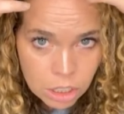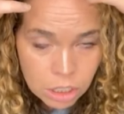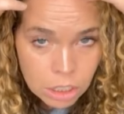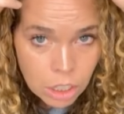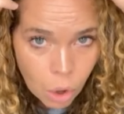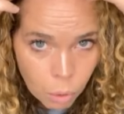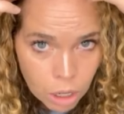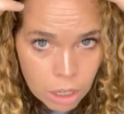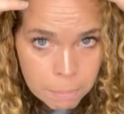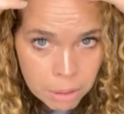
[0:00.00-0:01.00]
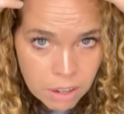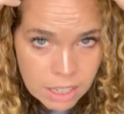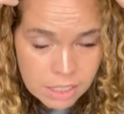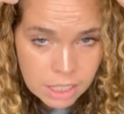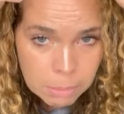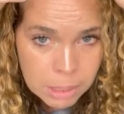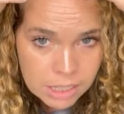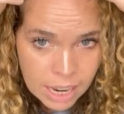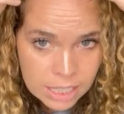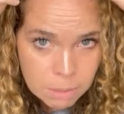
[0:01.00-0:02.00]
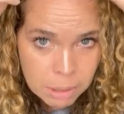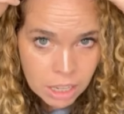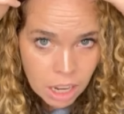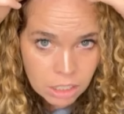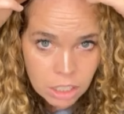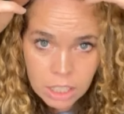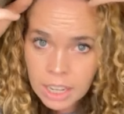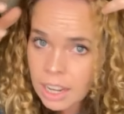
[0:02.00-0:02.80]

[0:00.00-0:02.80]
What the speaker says: lower porosity because it hasn't been colored.